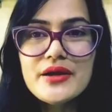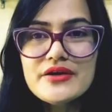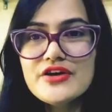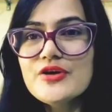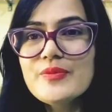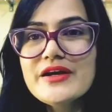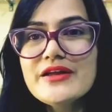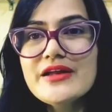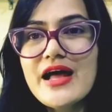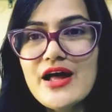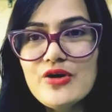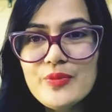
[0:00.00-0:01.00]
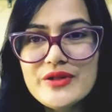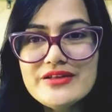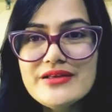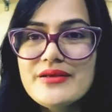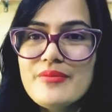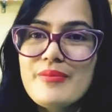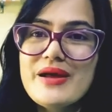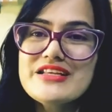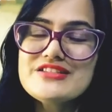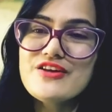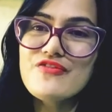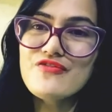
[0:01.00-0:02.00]
treatment in allopathy,
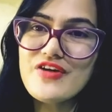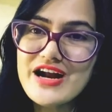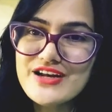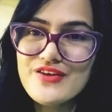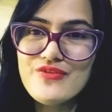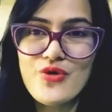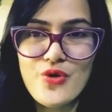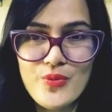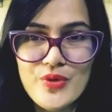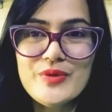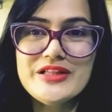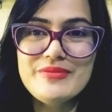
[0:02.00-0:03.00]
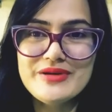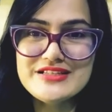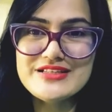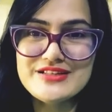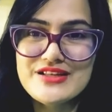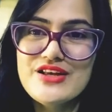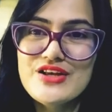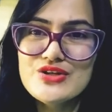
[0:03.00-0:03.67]
best effective homeopathy medicine.